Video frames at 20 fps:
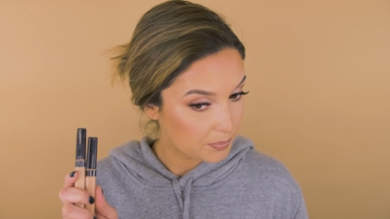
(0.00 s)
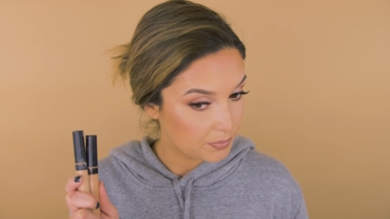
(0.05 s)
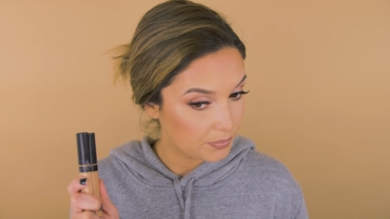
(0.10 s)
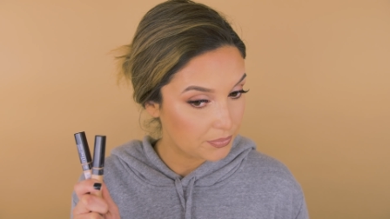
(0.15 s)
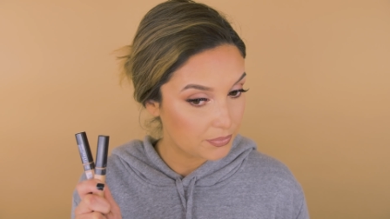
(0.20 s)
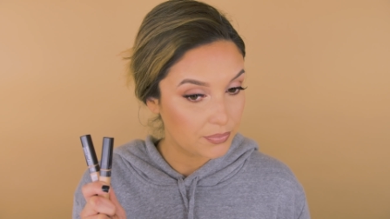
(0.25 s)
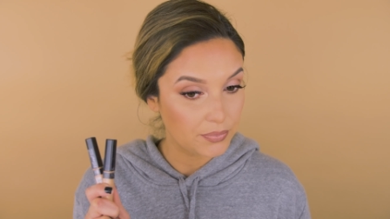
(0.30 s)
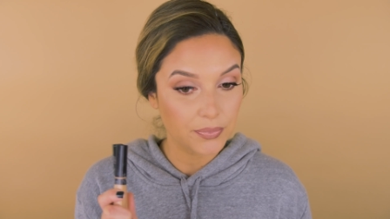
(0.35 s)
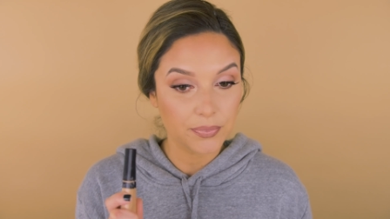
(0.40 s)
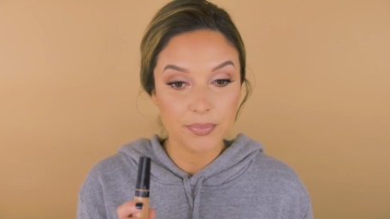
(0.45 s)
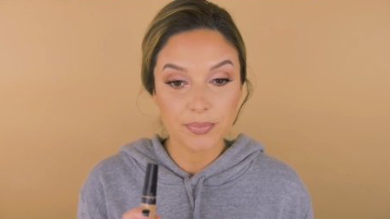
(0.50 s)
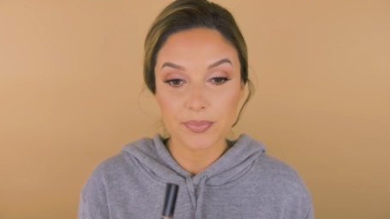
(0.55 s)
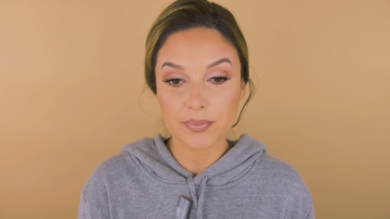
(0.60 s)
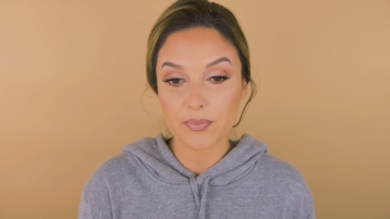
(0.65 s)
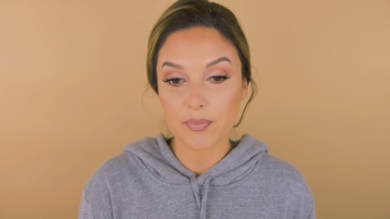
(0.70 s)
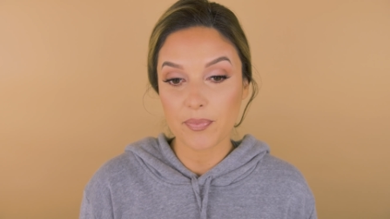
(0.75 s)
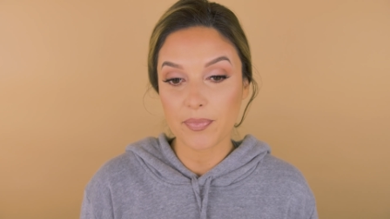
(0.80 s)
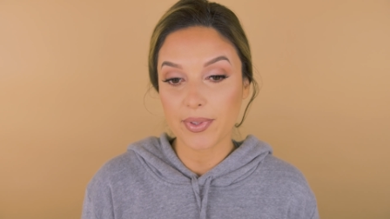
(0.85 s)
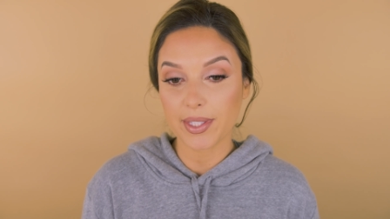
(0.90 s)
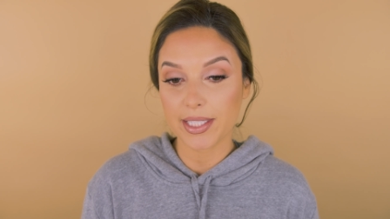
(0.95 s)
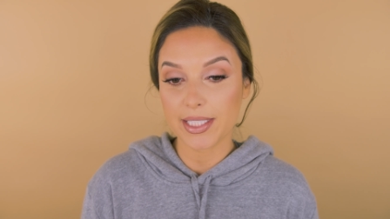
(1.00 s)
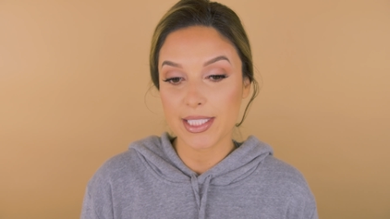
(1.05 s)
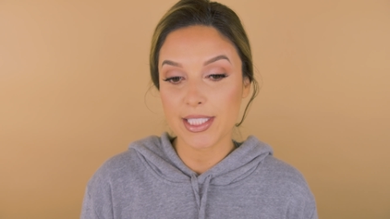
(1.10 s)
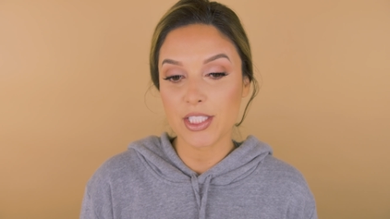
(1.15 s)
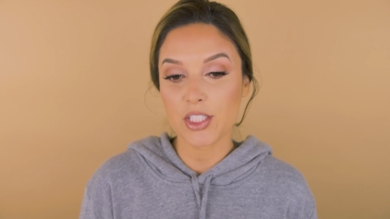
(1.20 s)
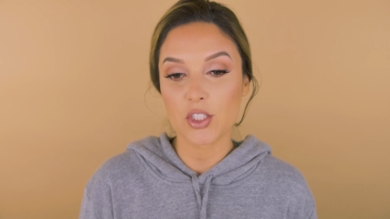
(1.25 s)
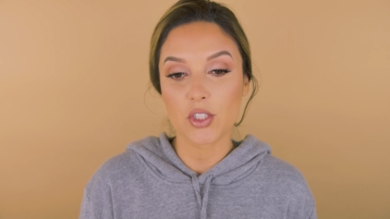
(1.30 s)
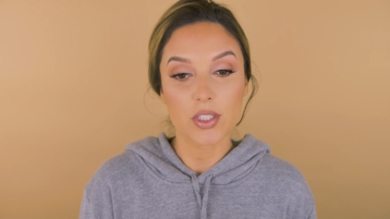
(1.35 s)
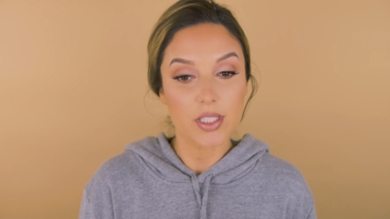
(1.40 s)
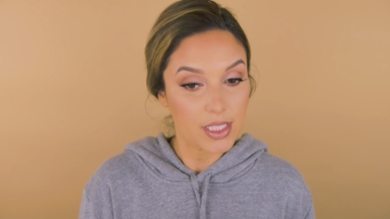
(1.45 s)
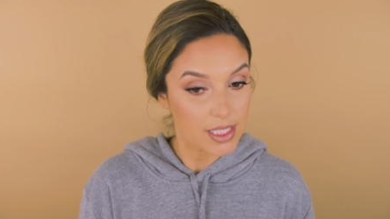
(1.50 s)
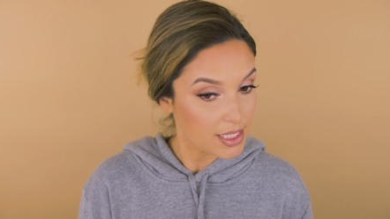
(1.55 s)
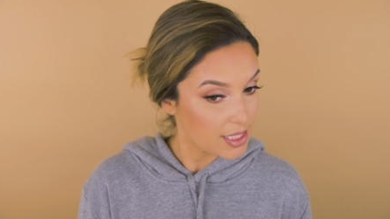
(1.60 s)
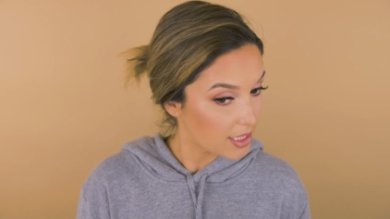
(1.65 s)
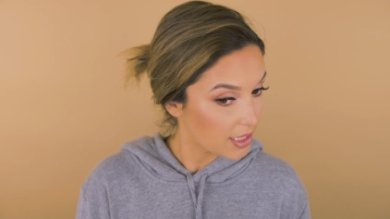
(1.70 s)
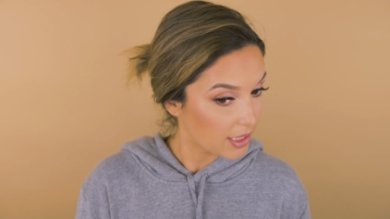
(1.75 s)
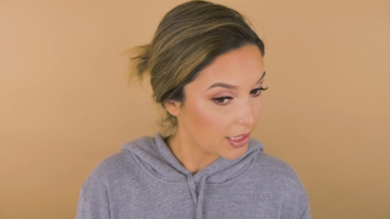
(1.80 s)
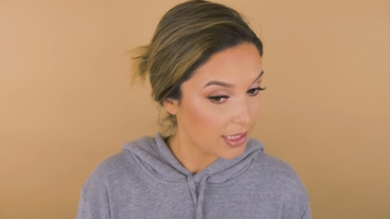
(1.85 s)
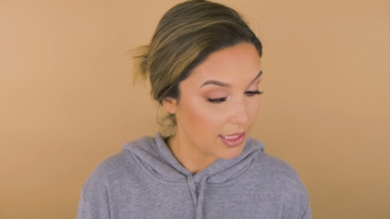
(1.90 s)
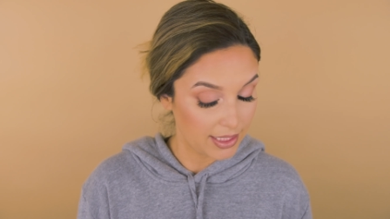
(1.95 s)
Hmm.
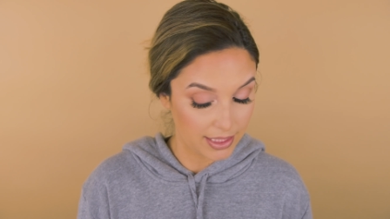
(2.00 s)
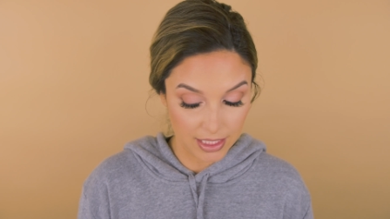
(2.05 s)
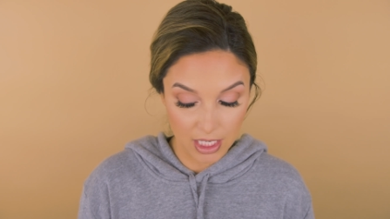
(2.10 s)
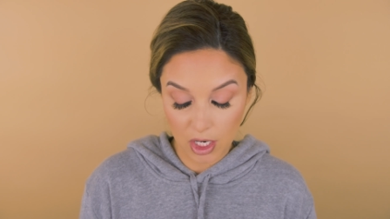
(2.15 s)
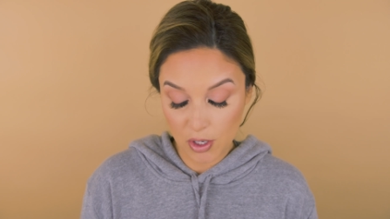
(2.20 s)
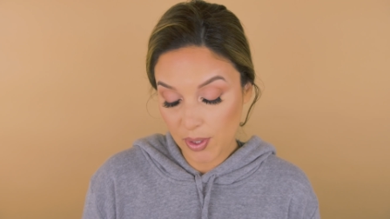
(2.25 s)
Interesting.